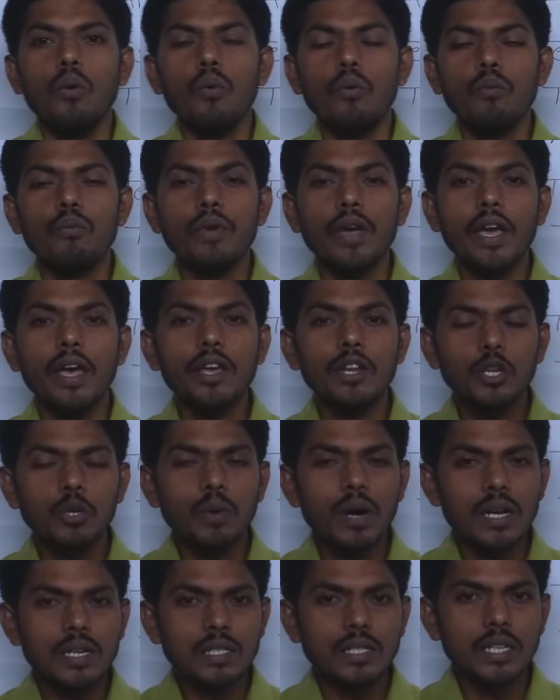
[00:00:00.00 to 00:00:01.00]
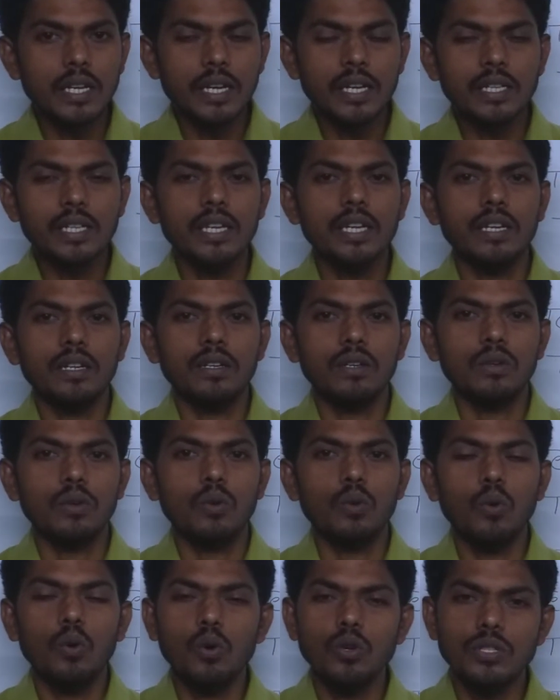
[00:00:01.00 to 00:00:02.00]
where you are taking
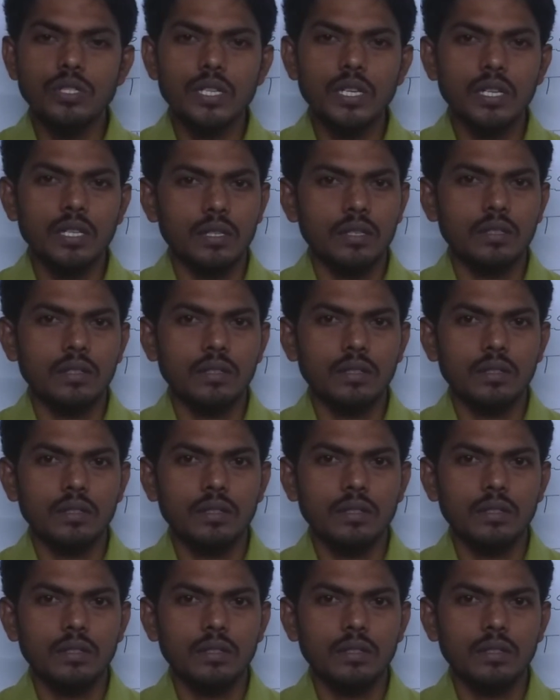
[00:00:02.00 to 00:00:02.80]
coaching.